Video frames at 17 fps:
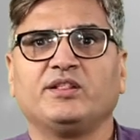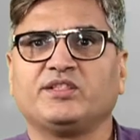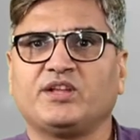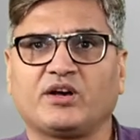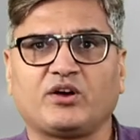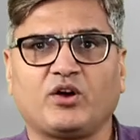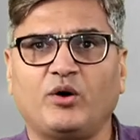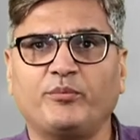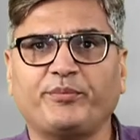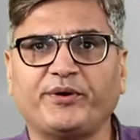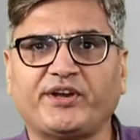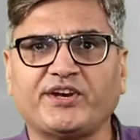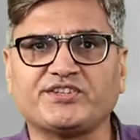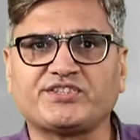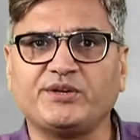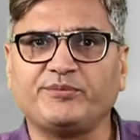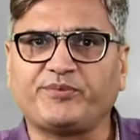The
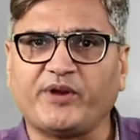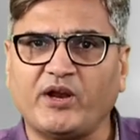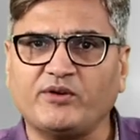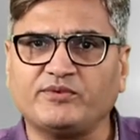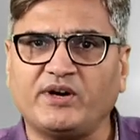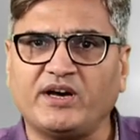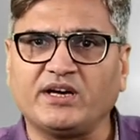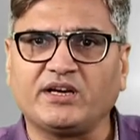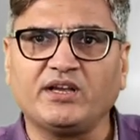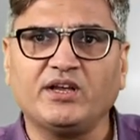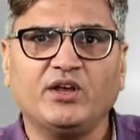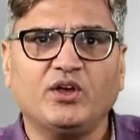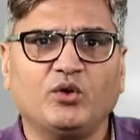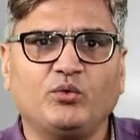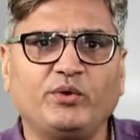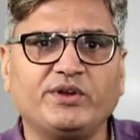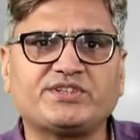competency framework
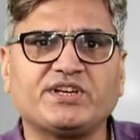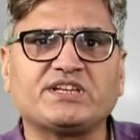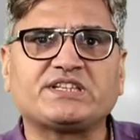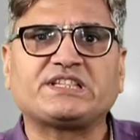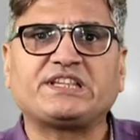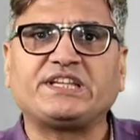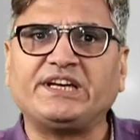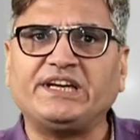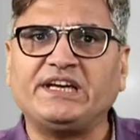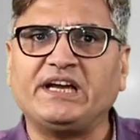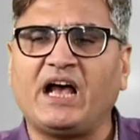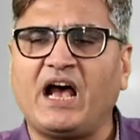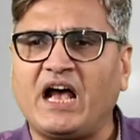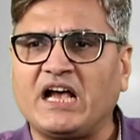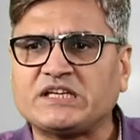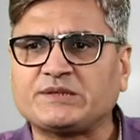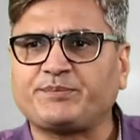which has three
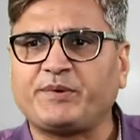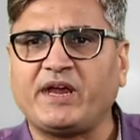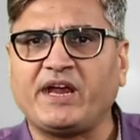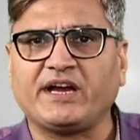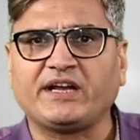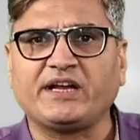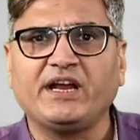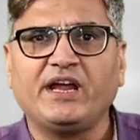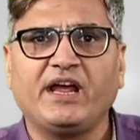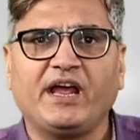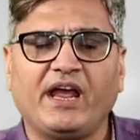aspects